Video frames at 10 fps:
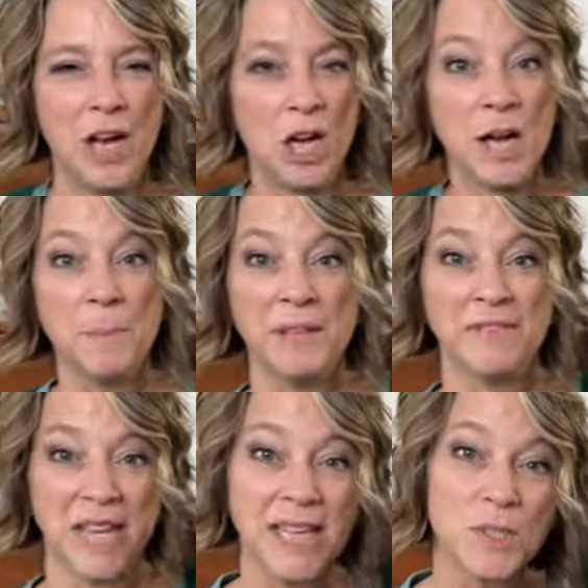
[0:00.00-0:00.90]
a couple of
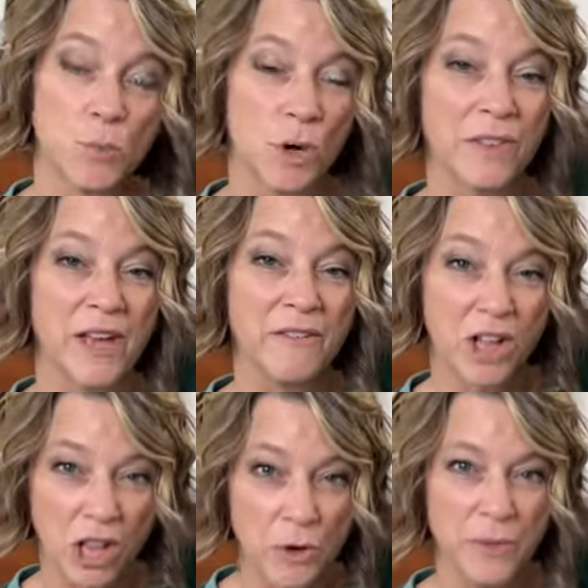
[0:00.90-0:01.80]
days worth of
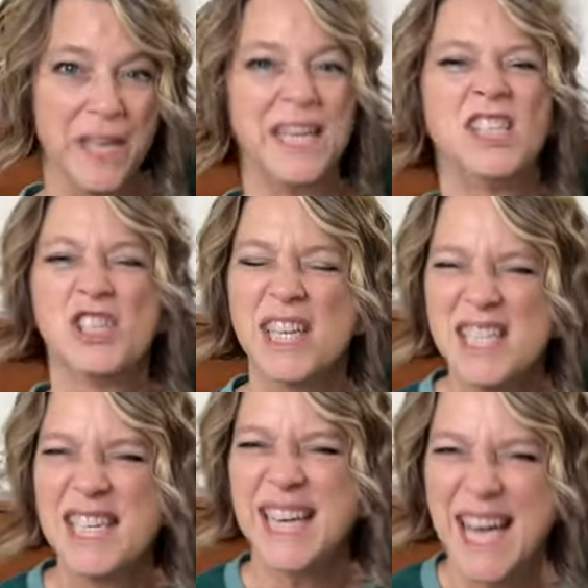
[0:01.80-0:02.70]
clothing just
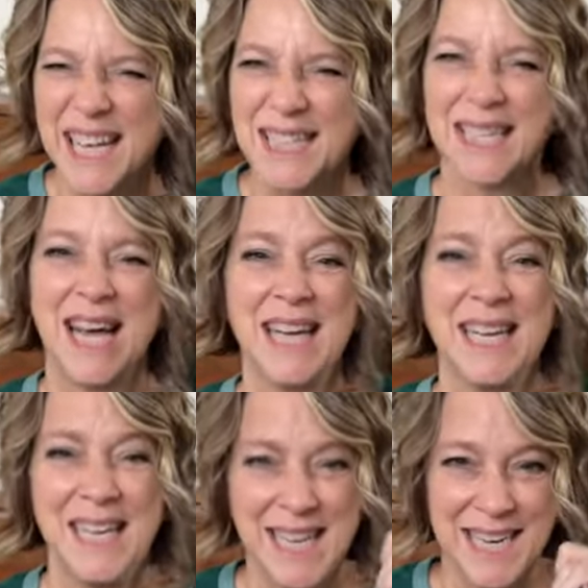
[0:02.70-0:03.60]
in case I
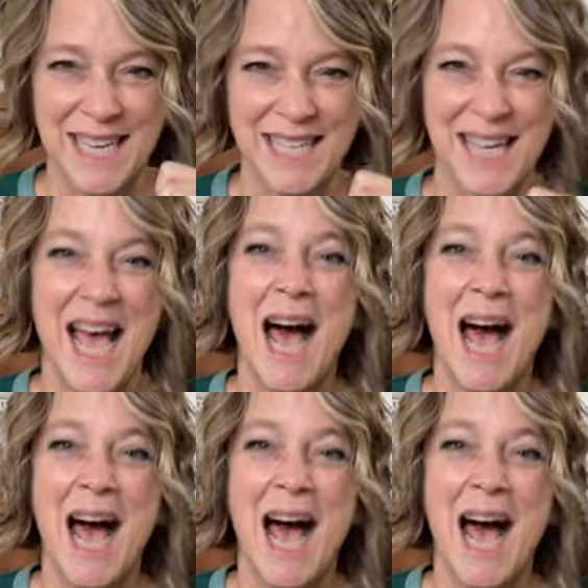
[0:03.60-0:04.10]
need it.